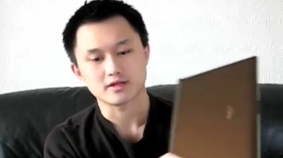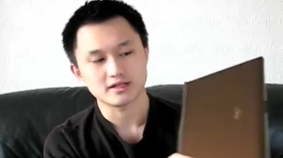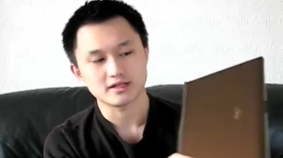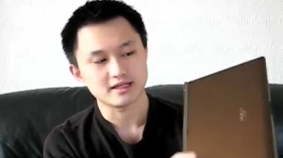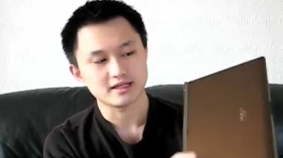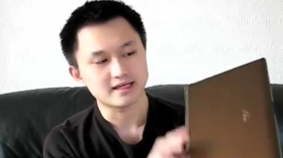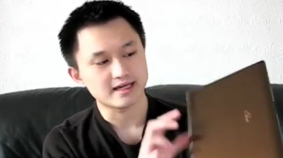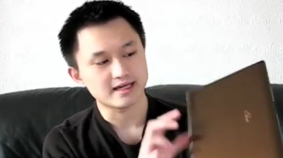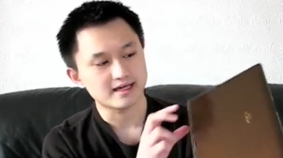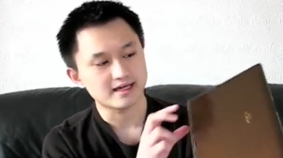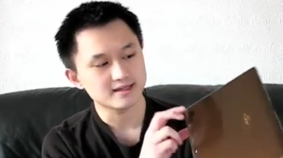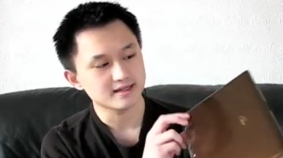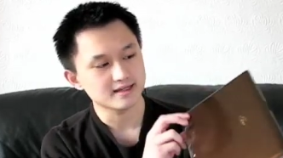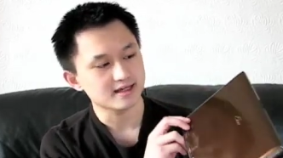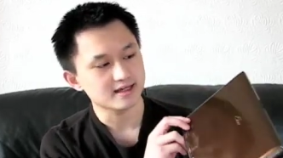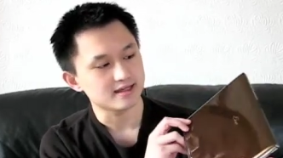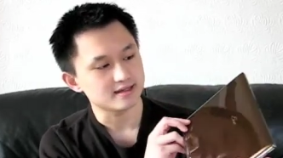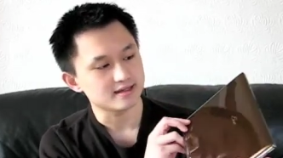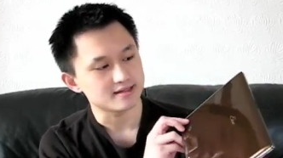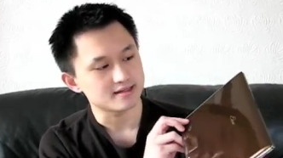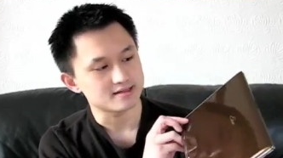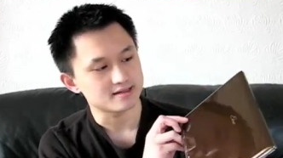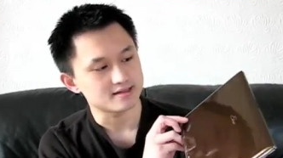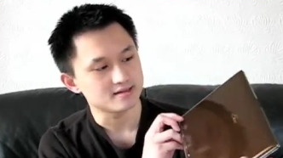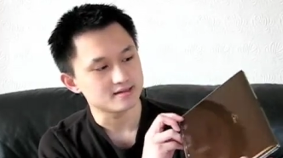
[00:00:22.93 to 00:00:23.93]
You can get
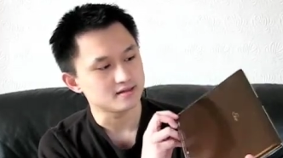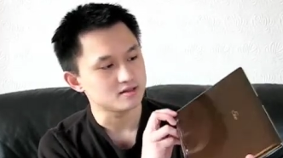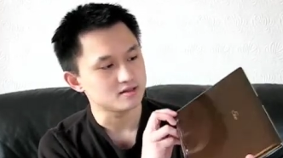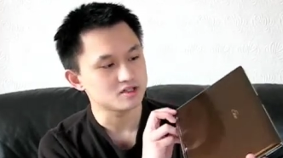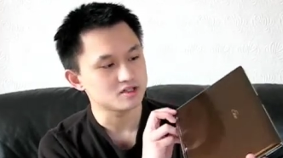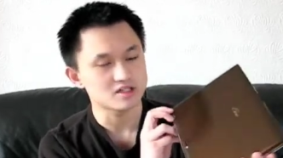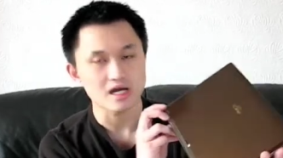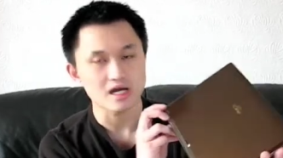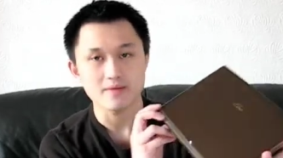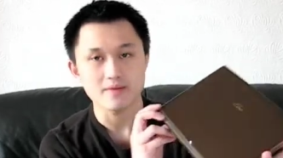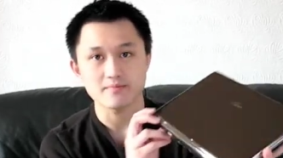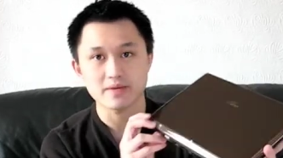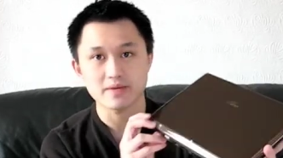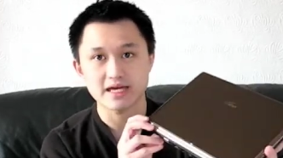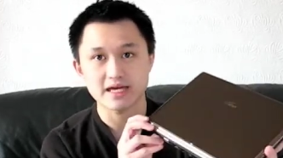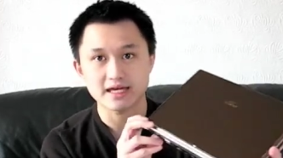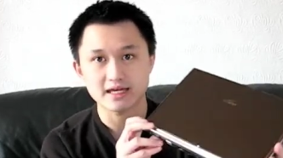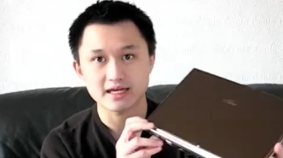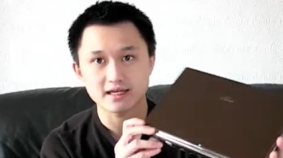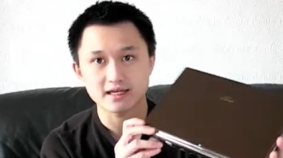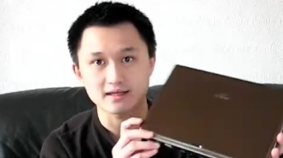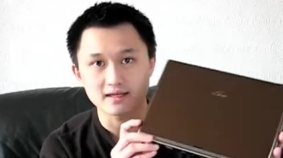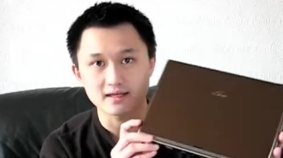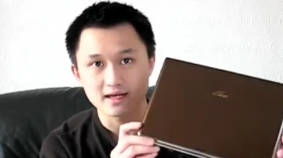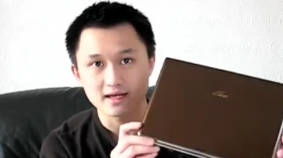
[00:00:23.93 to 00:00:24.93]
this in a
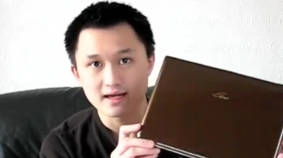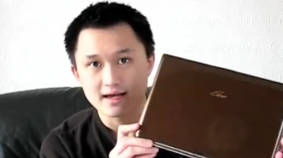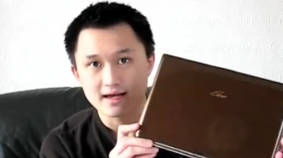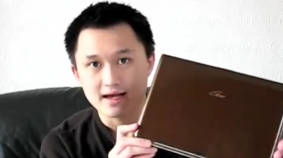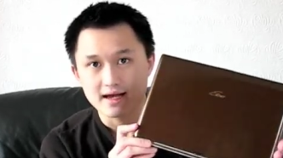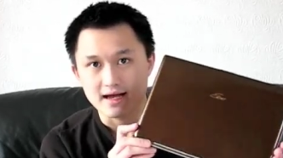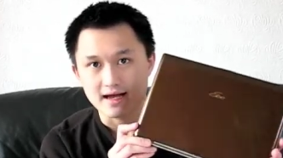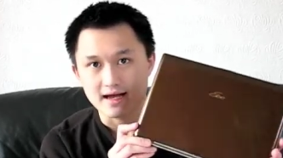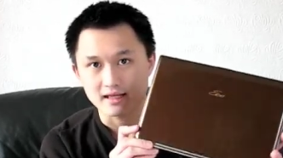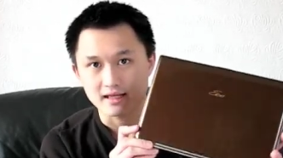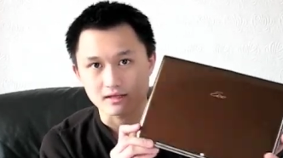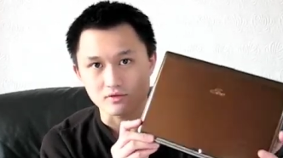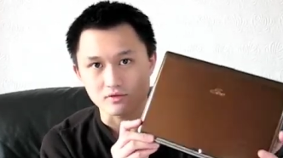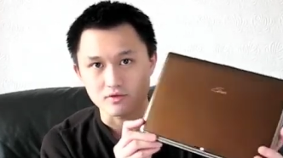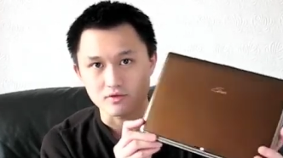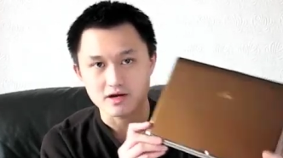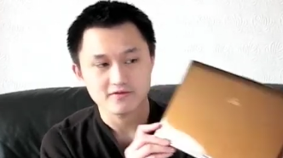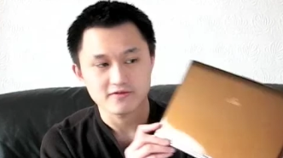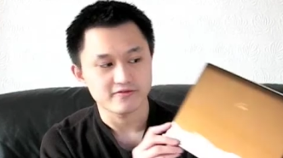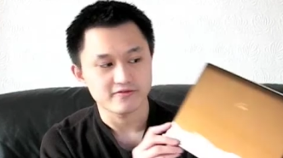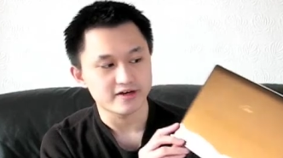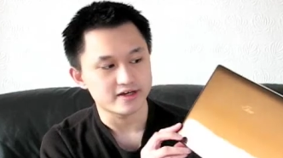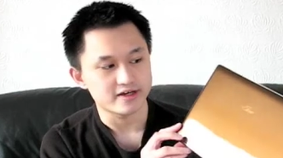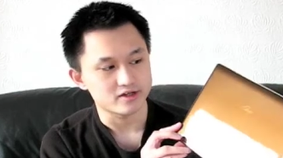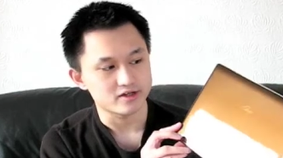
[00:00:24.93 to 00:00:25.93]
champagne and
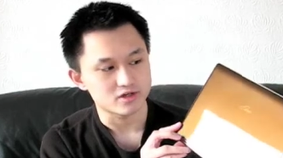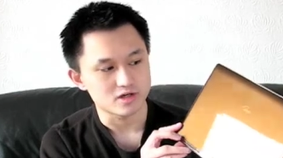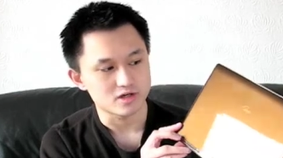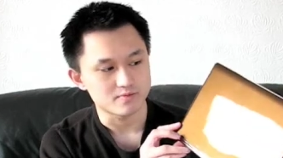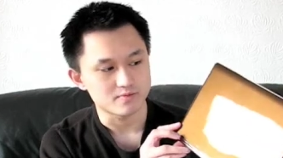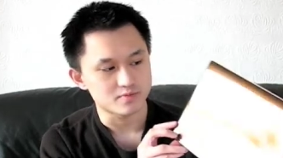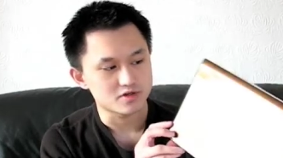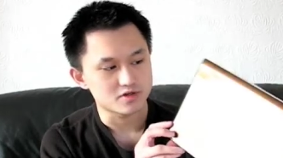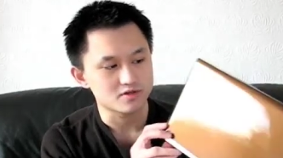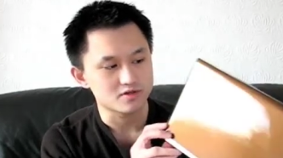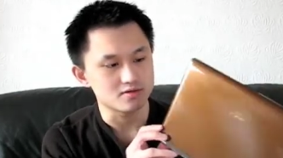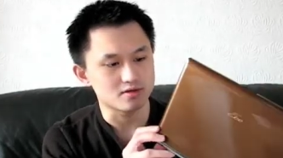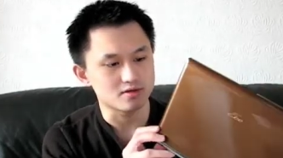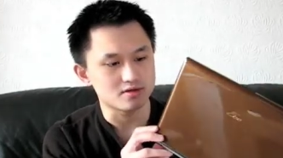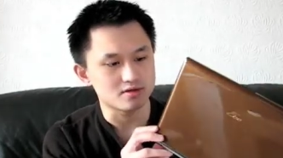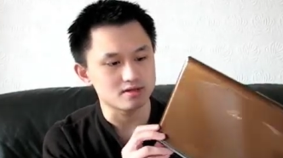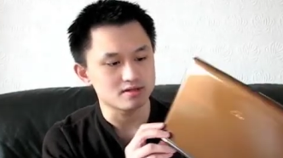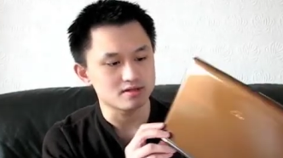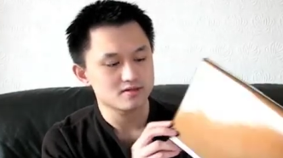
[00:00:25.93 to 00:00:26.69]
graphite options.